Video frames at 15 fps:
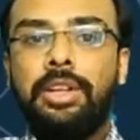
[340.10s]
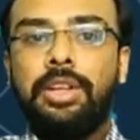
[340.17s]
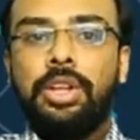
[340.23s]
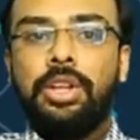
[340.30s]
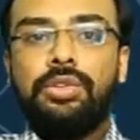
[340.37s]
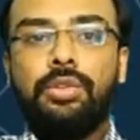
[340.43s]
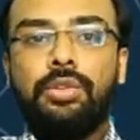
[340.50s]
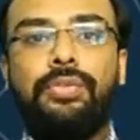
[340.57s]

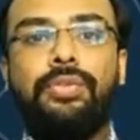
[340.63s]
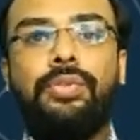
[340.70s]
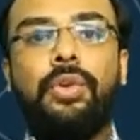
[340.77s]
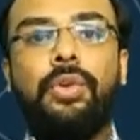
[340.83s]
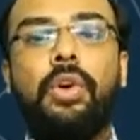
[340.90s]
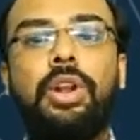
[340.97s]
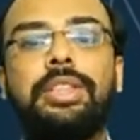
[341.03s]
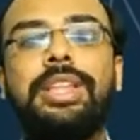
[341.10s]
So
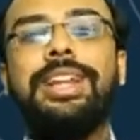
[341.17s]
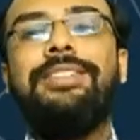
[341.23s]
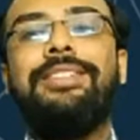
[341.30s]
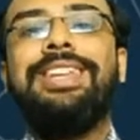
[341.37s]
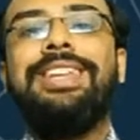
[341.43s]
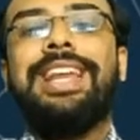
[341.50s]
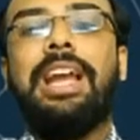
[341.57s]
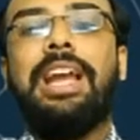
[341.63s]
for that
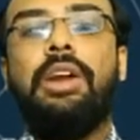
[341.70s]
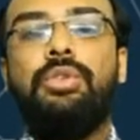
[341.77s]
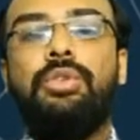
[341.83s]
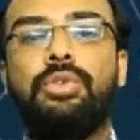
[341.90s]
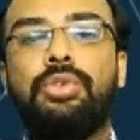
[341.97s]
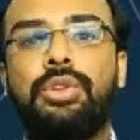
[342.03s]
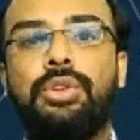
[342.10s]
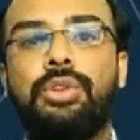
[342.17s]
we have
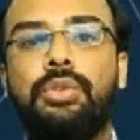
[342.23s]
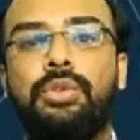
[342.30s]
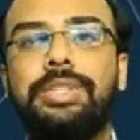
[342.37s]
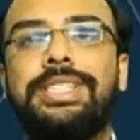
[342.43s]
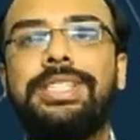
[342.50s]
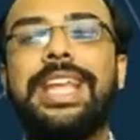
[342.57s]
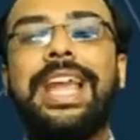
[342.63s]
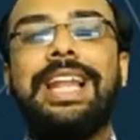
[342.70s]
to
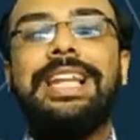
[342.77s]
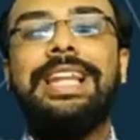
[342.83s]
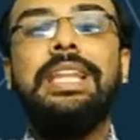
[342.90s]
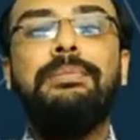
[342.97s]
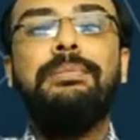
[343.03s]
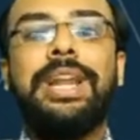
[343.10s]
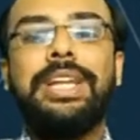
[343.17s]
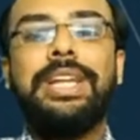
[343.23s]
use
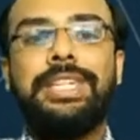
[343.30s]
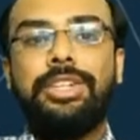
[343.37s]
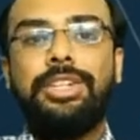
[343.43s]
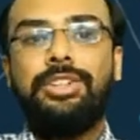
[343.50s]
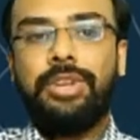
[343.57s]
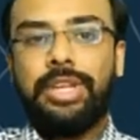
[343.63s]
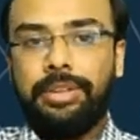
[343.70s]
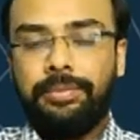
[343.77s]

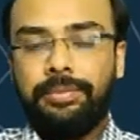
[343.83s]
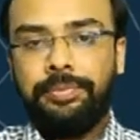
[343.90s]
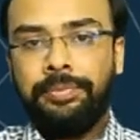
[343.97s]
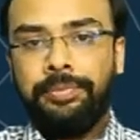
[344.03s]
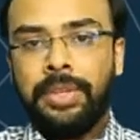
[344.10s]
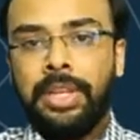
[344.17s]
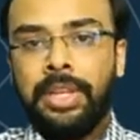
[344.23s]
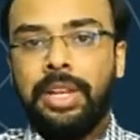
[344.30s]
ElementTree.
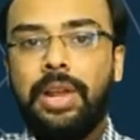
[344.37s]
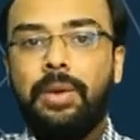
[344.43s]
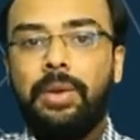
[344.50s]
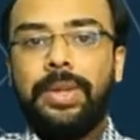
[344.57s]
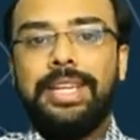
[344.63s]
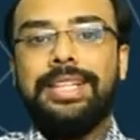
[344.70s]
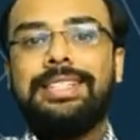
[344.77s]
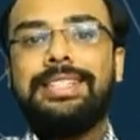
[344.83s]
Now
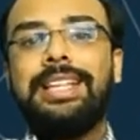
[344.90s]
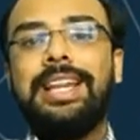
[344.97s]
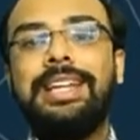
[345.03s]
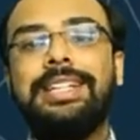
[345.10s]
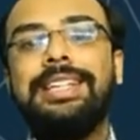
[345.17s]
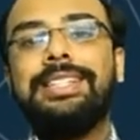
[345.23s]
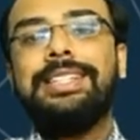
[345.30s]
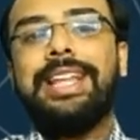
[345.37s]

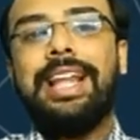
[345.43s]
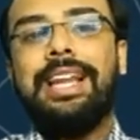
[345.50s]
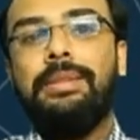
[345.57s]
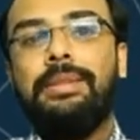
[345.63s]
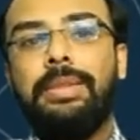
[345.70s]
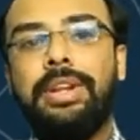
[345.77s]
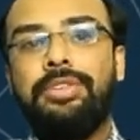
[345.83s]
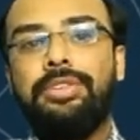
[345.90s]
inside this
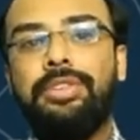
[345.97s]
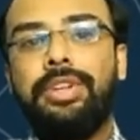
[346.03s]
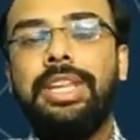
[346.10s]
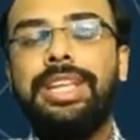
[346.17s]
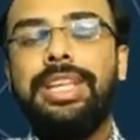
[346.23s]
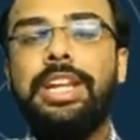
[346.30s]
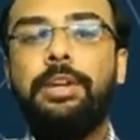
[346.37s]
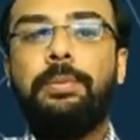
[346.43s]

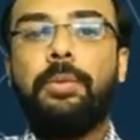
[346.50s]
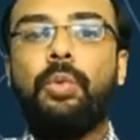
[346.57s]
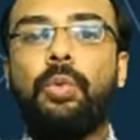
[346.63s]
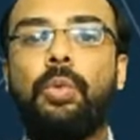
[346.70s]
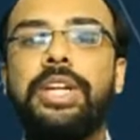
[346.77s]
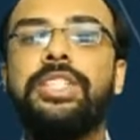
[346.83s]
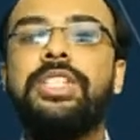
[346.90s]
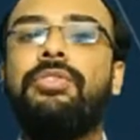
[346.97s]
ElementTree, it
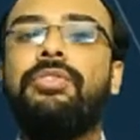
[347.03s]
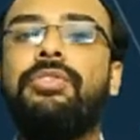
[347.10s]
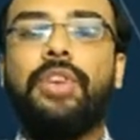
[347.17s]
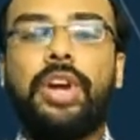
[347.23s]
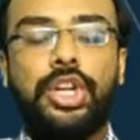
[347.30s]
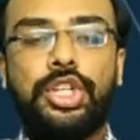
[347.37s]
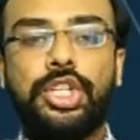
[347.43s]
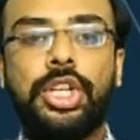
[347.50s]
provides the
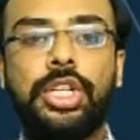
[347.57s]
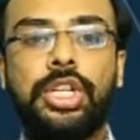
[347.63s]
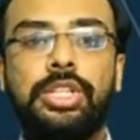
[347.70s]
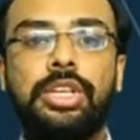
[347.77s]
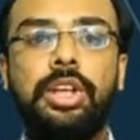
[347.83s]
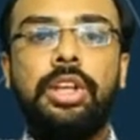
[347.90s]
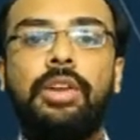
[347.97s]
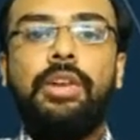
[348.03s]

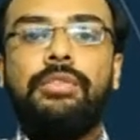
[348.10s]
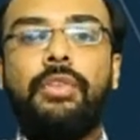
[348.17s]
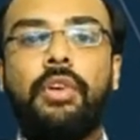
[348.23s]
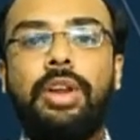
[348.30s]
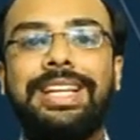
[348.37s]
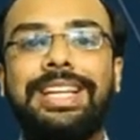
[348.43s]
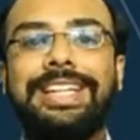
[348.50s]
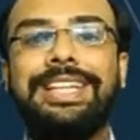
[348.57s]
functions
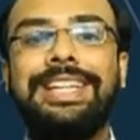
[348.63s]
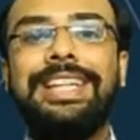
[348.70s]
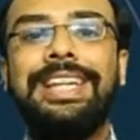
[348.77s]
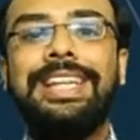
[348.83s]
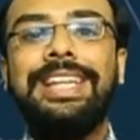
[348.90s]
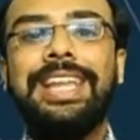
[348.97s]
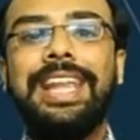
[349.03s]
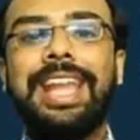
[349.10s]
for
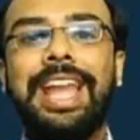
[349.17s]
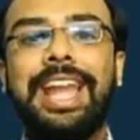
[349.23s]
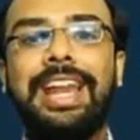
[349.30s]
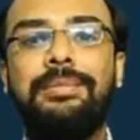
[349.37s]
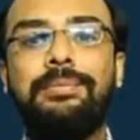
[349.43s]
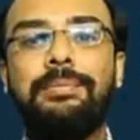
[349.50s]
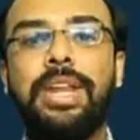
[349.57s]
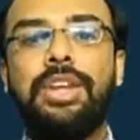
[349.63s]
reading
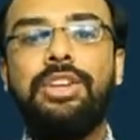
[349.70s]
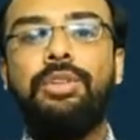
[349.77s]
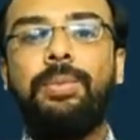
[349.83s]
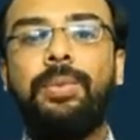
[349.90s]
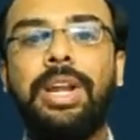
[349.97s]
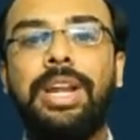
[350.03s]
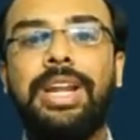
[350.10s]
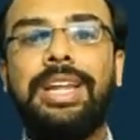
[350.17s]
and
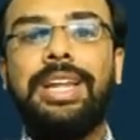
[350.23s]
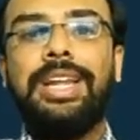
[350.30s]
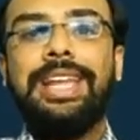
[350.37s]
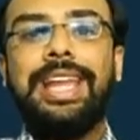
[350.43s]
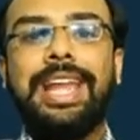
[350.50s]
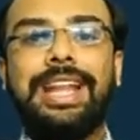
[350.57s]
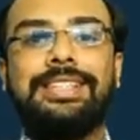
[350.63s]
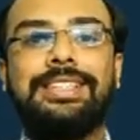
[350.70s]

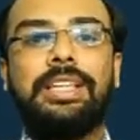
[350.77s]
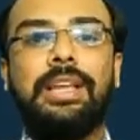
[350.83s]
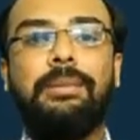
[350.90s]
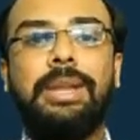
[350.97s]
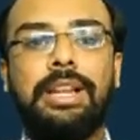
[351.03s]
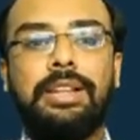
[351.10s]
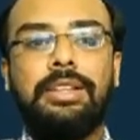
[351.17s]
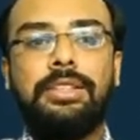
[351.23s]
manipulating
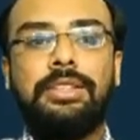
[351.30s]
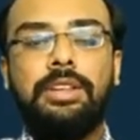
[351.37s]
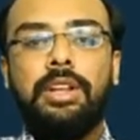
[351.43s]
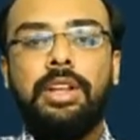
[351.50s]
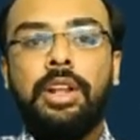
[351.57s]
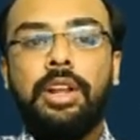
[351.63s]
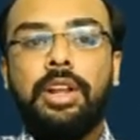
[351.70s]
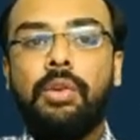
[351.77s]
XMLs.
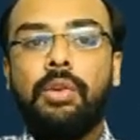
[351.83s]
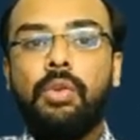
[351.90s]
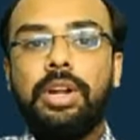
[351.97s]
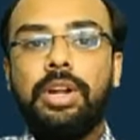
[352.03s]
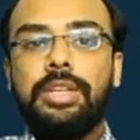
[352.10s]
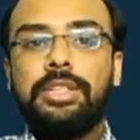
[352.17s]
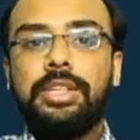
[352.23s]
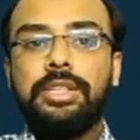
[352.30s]
Now
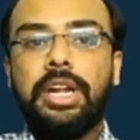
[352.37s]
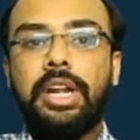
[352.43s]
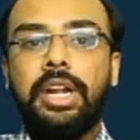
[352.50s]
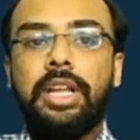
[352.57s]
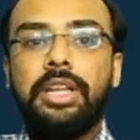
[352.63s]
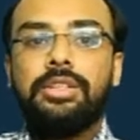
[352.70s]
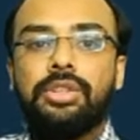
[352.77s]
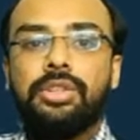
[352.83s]
what is the
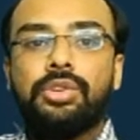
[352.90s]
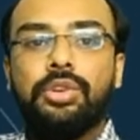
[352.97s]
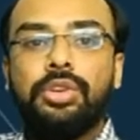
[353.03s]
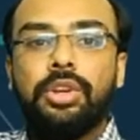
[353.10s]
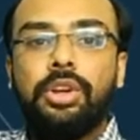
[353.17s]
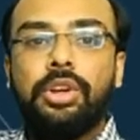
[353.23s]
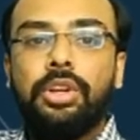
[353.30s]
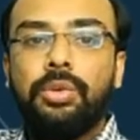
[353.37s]
syntax? So
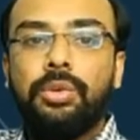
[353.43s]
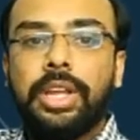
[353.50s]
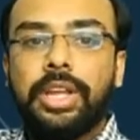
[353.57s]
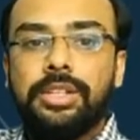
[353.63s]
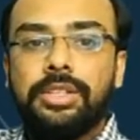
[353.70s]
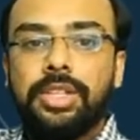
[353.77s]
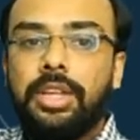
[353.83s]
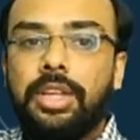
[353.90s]
here you
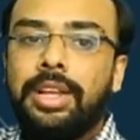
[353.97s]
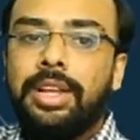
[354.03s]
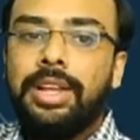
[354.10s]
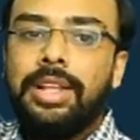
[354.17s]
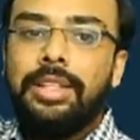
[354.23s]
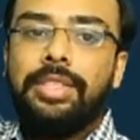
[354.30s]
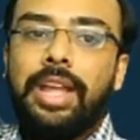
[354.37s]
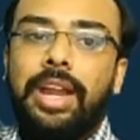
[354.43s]
can see
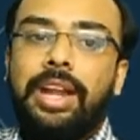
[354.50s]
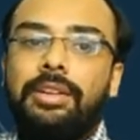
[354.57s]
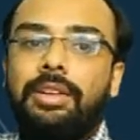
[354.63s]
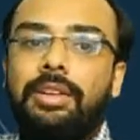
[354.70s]
that